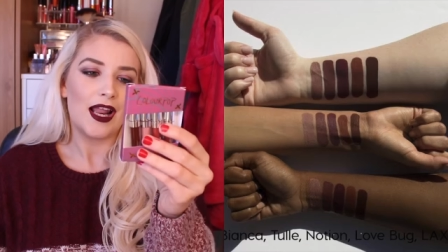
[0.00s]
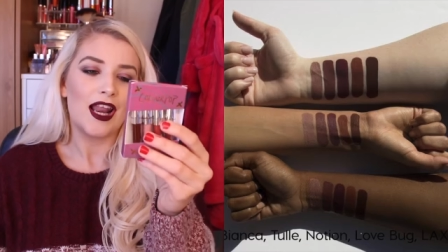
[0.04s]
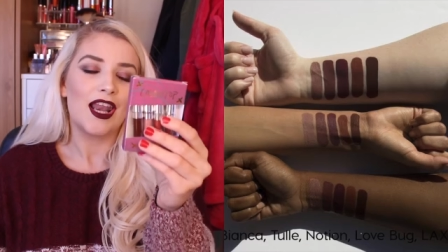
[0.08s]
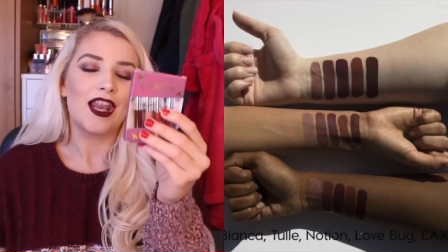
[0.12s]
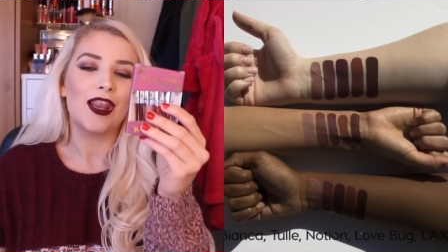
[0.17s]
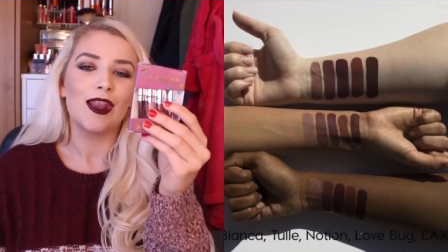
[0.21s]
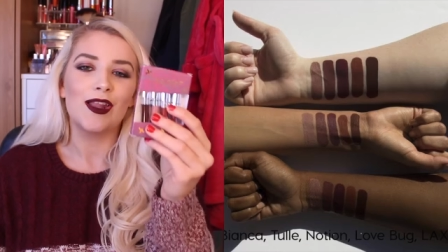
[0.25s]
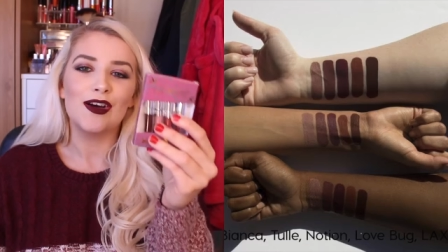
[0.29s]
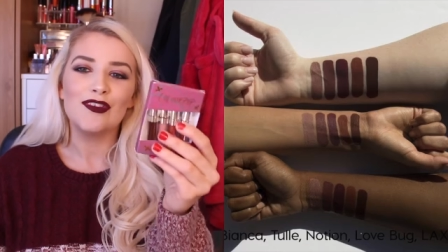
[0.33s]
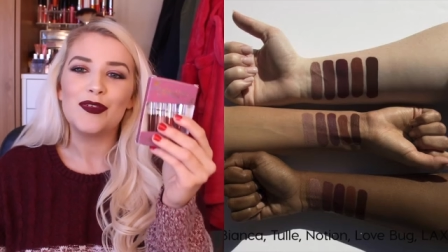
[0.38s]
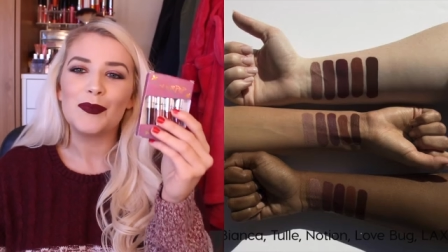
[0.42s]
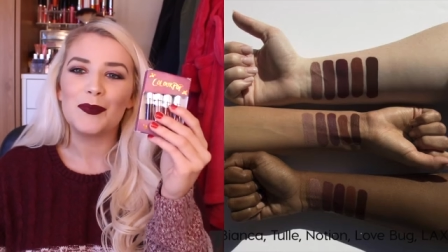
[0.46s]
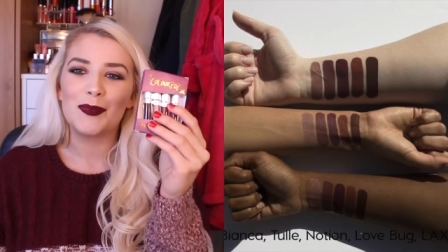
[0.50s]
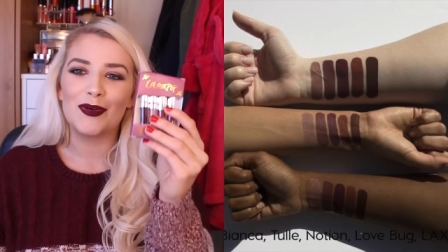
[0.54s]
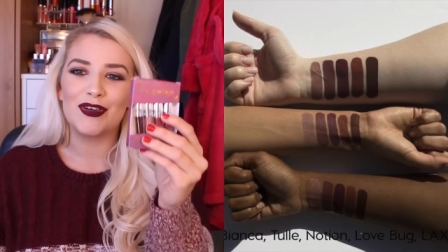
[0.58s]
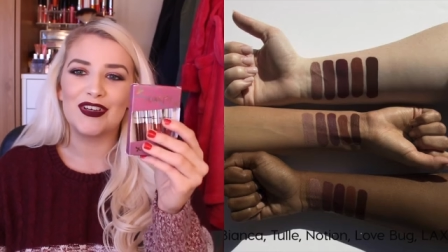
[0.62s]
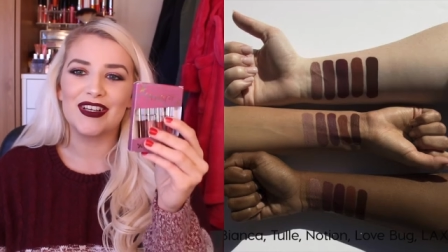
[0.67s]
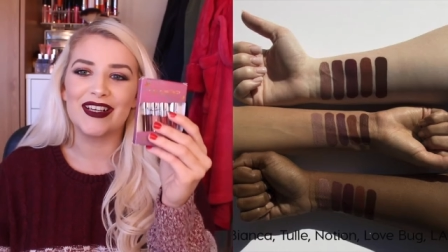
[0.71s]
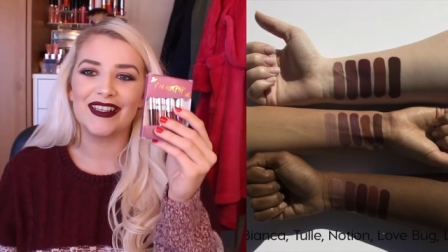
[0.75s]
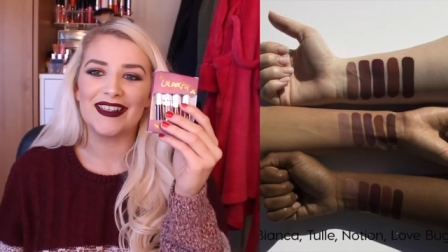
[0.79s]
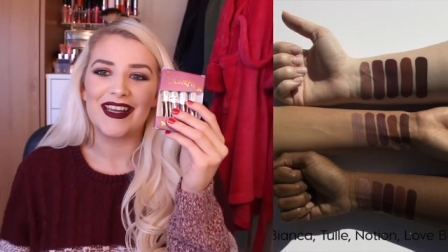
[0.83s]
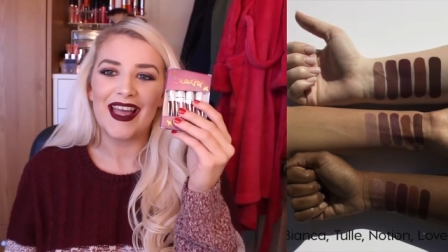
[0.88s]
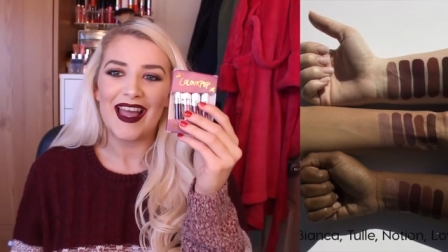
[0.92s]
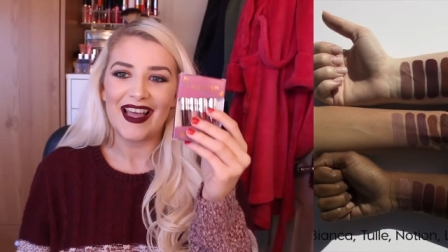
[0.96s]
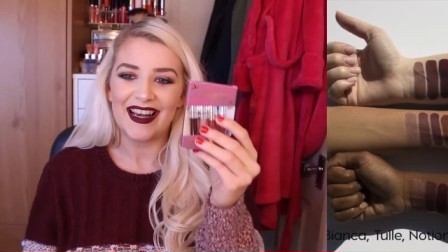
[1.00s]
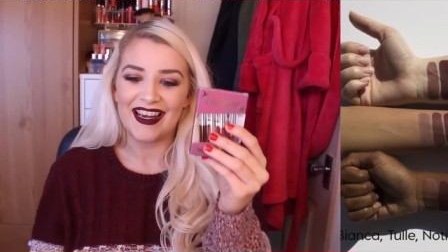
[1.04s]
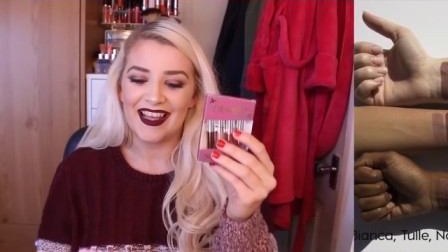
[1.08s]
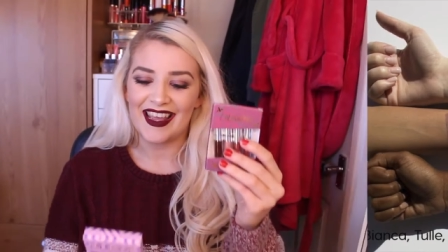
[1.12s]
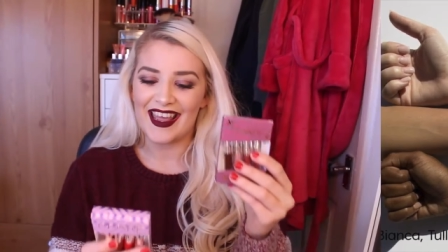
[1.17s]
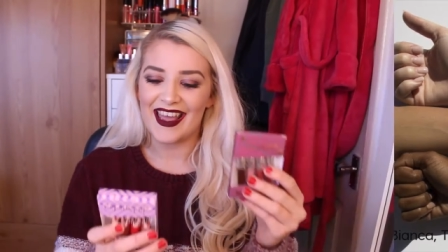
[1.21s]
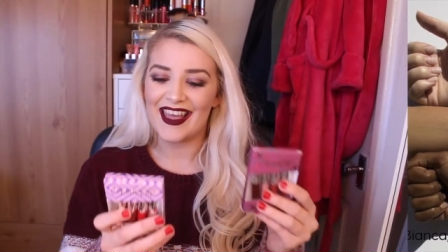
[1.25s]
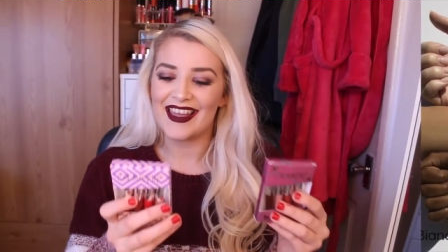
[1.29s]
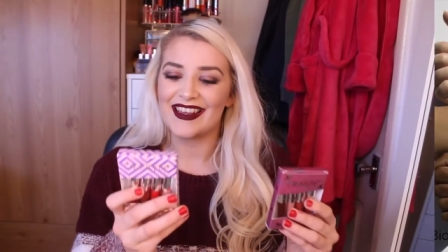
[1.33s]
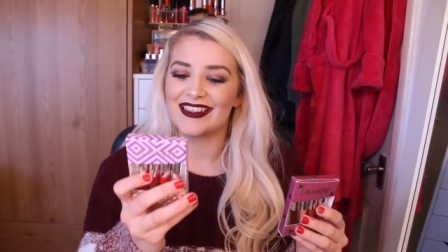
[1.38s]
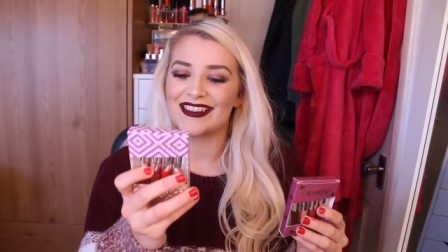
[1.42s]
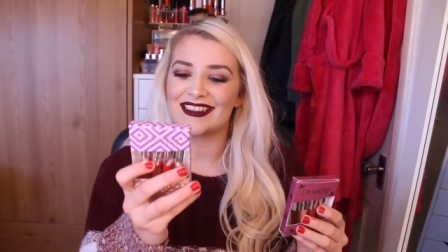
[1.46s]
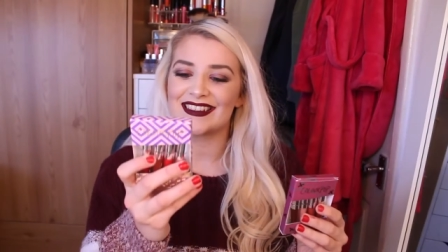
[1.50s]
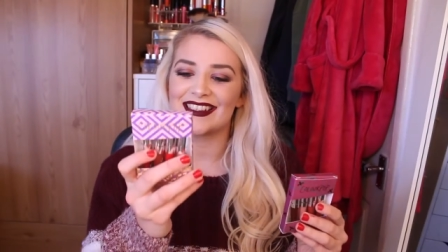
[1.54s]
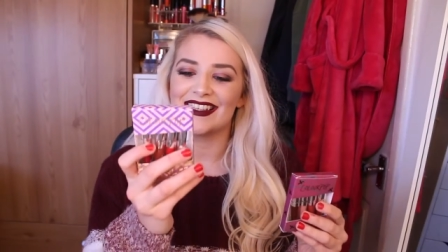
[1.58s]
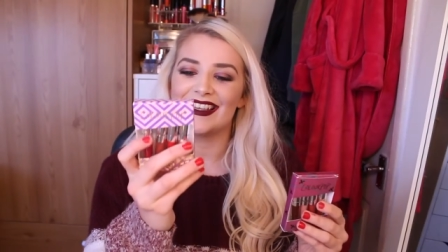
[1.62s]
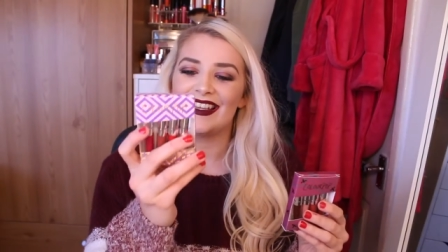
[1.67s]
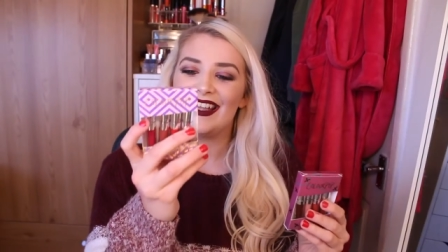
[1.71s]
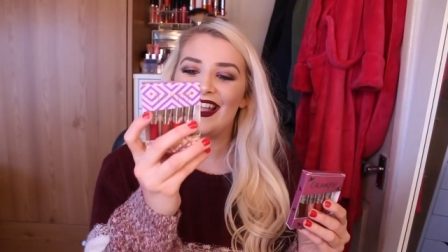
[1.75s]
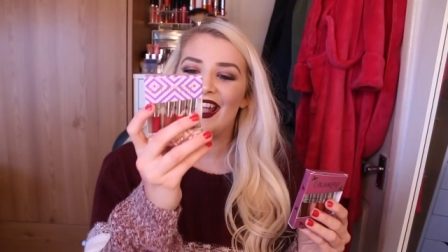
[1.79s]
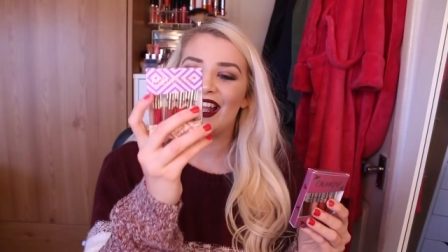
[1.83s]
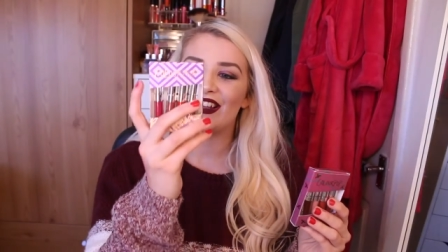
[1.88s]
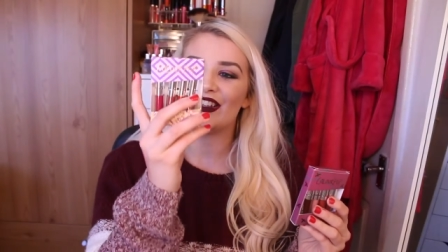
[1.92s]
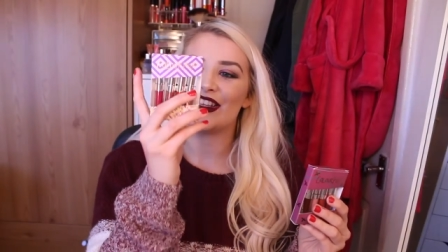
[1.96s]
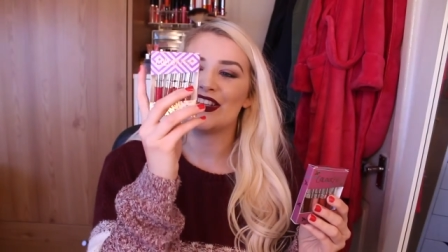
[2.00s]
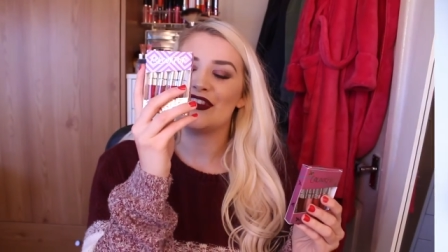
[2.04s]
Love Bug and L A X, and